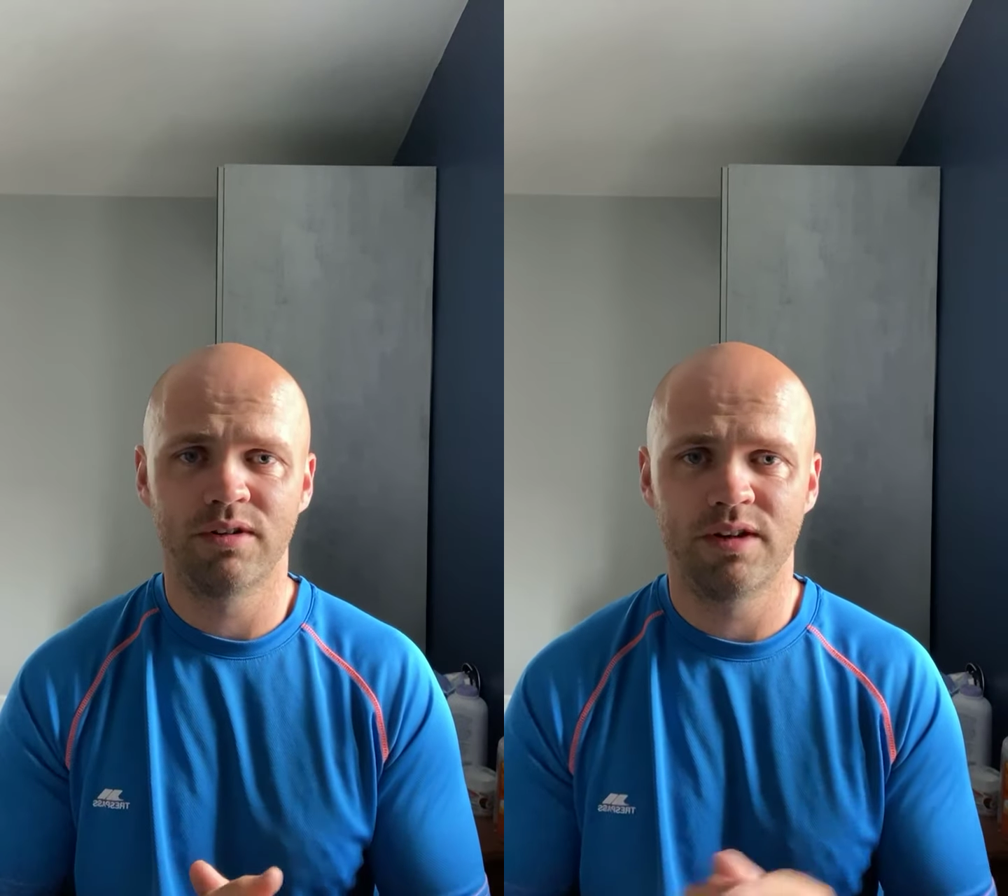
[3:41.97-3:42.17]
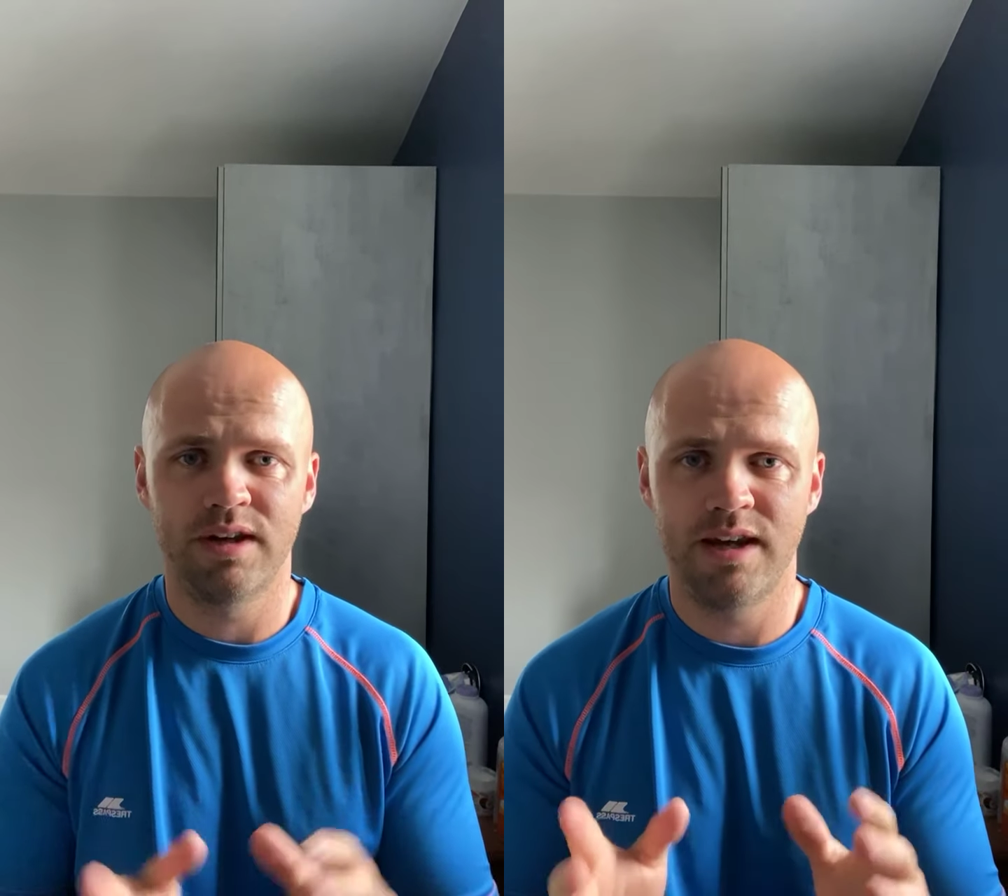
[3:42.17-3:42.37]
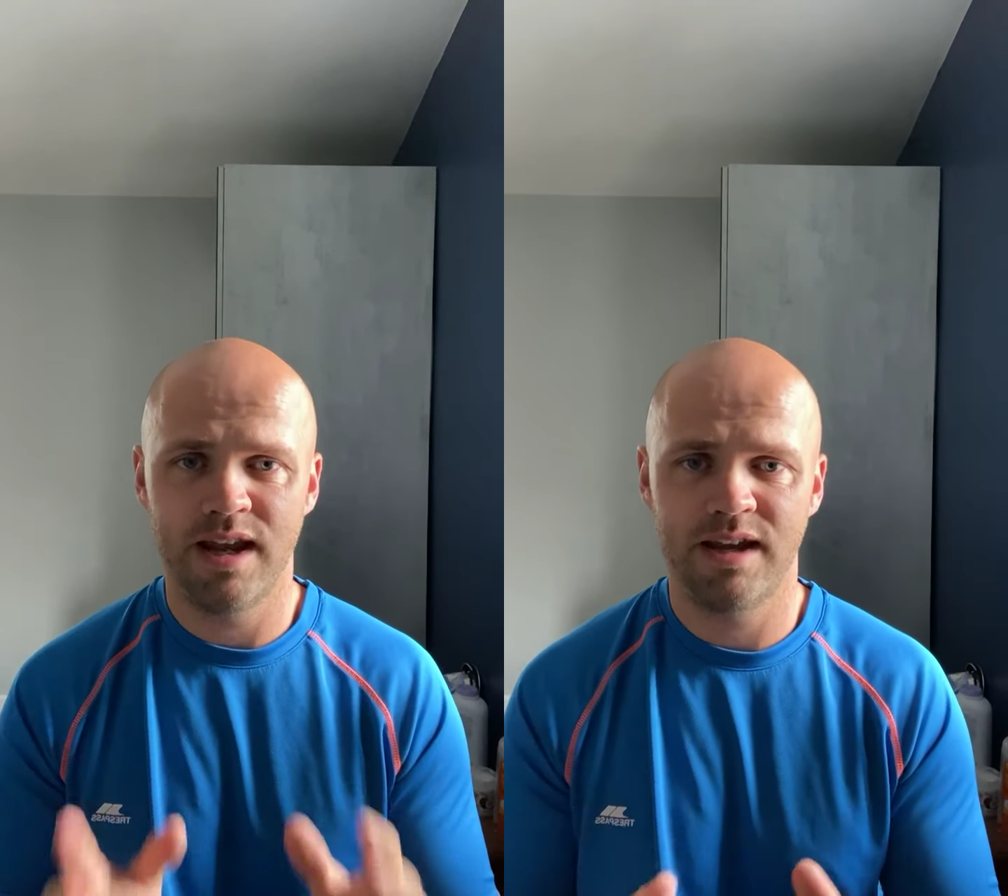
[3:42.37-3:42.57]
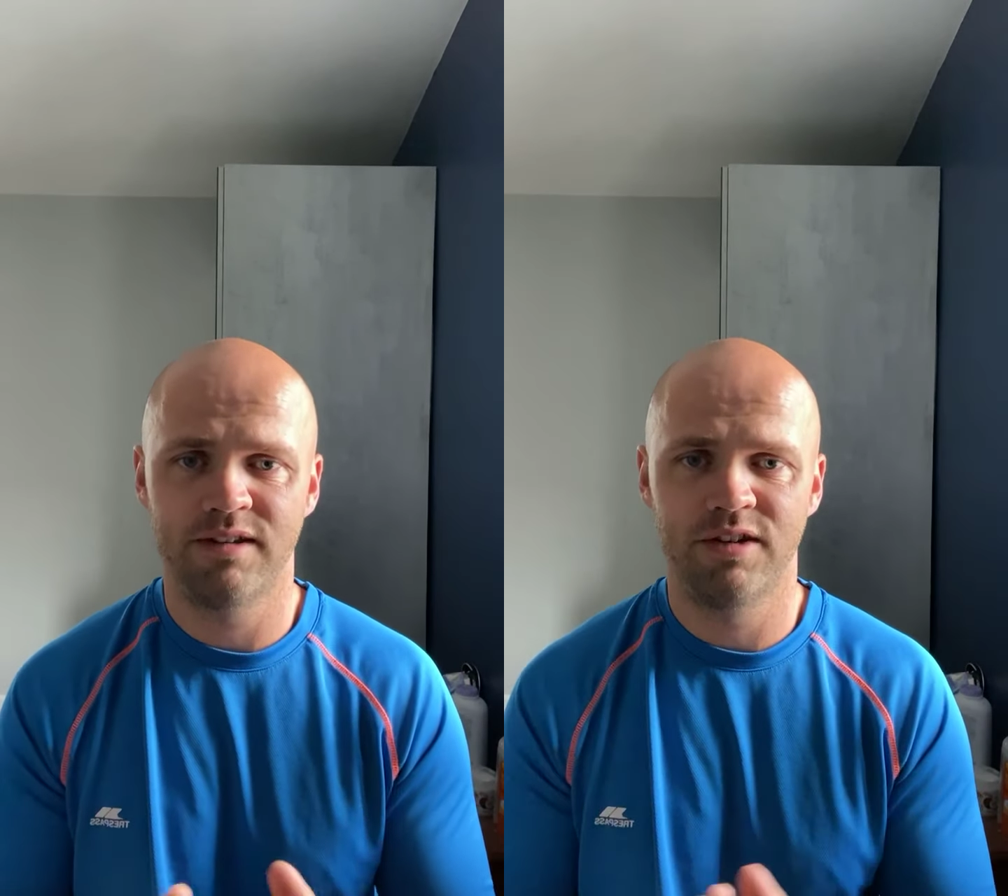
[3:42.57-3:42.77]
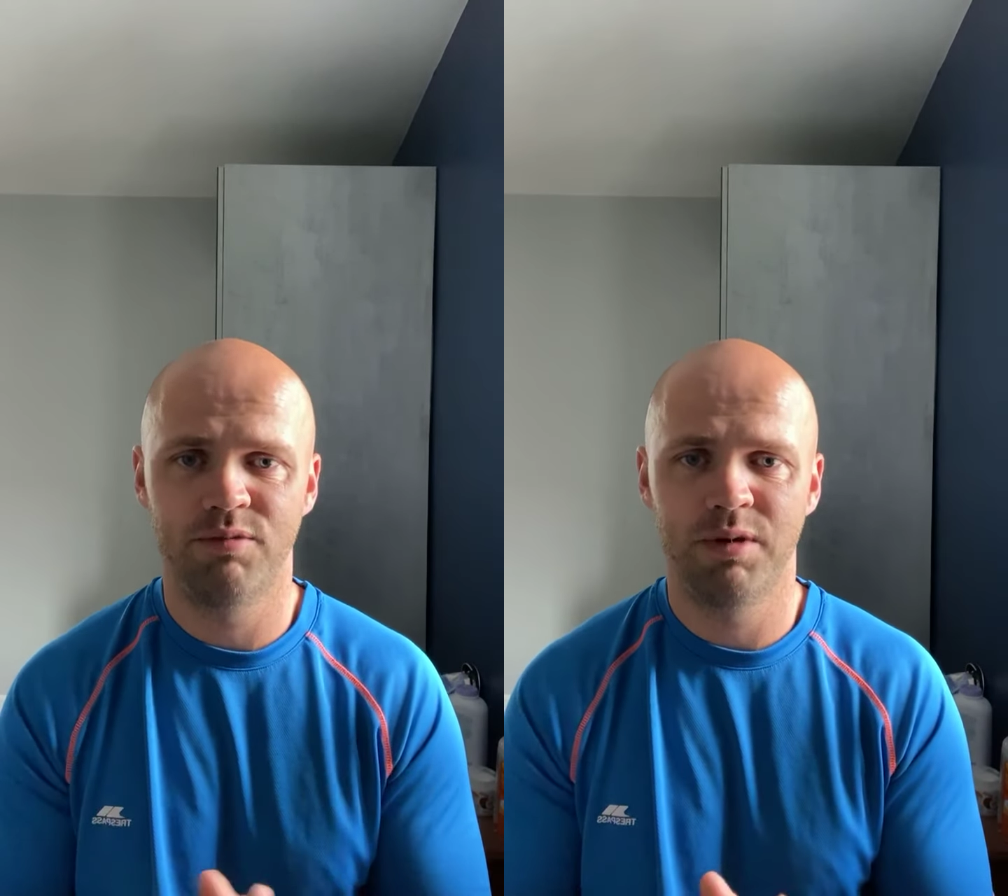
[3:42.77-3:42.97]

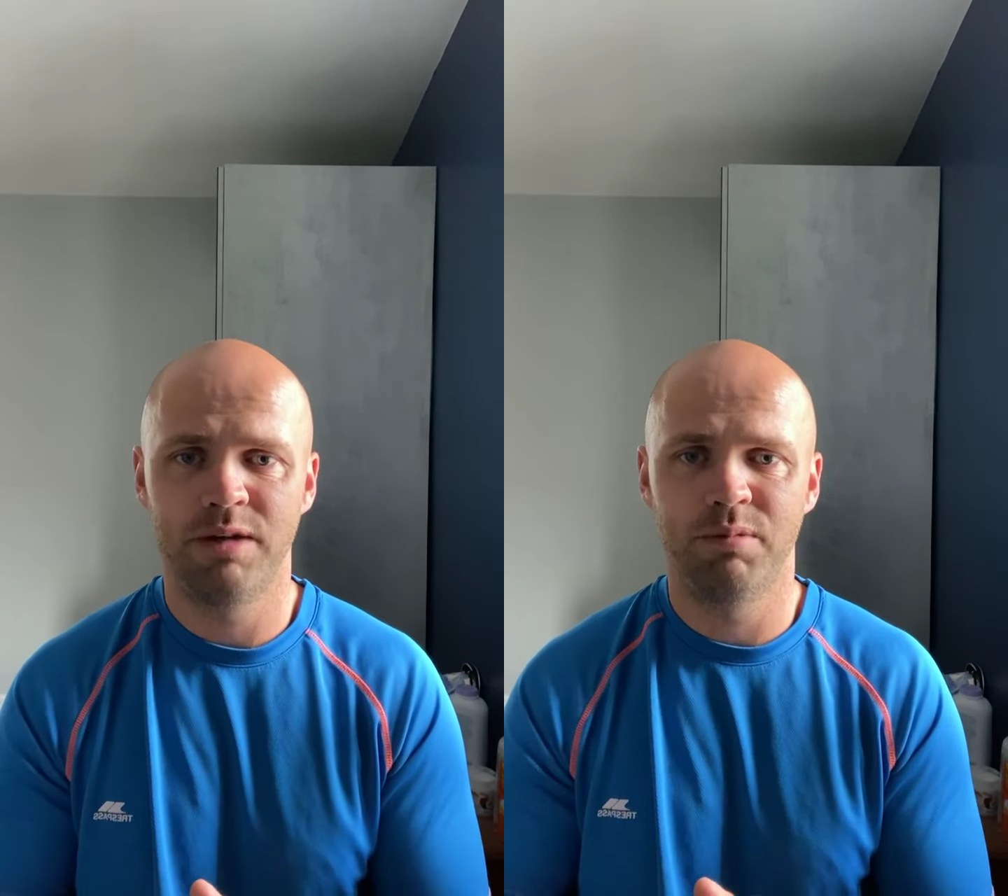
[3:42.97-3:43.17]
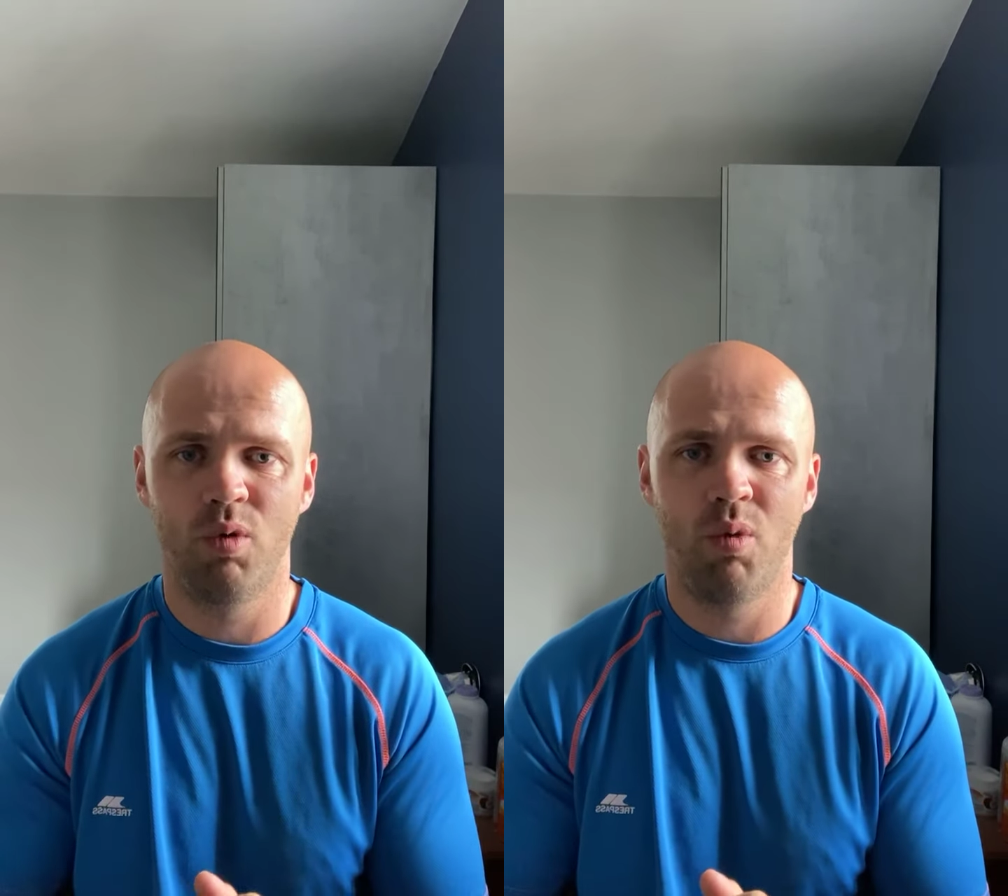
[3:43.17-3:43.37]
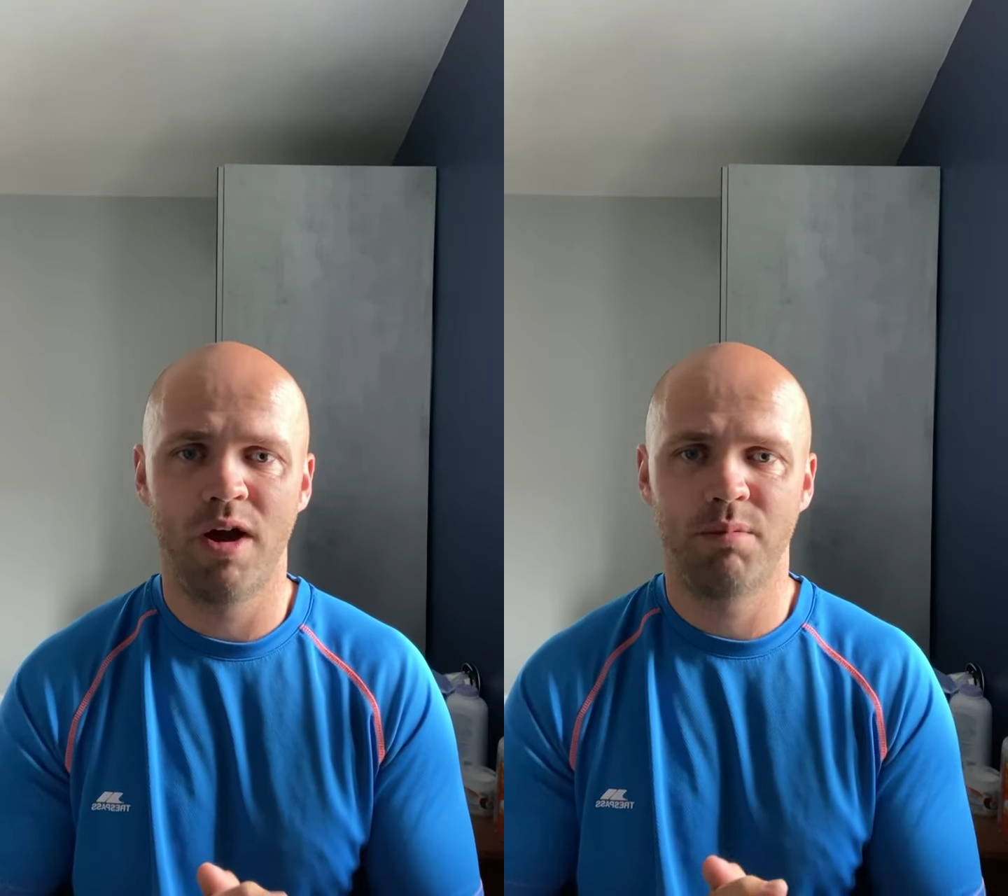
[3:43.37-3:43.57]
negative people where